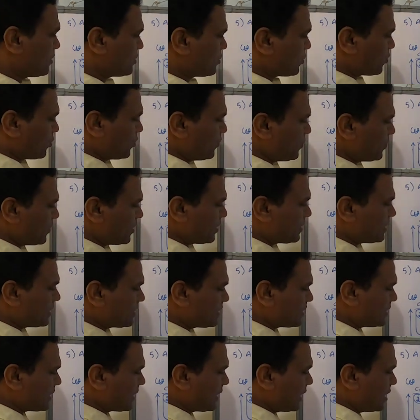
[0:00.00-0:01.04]
So
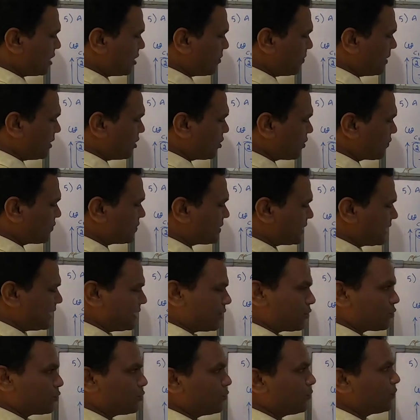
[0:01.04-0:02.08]
this is an element of
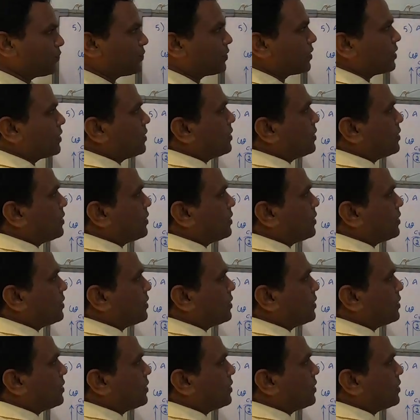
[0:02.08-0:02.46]
C2.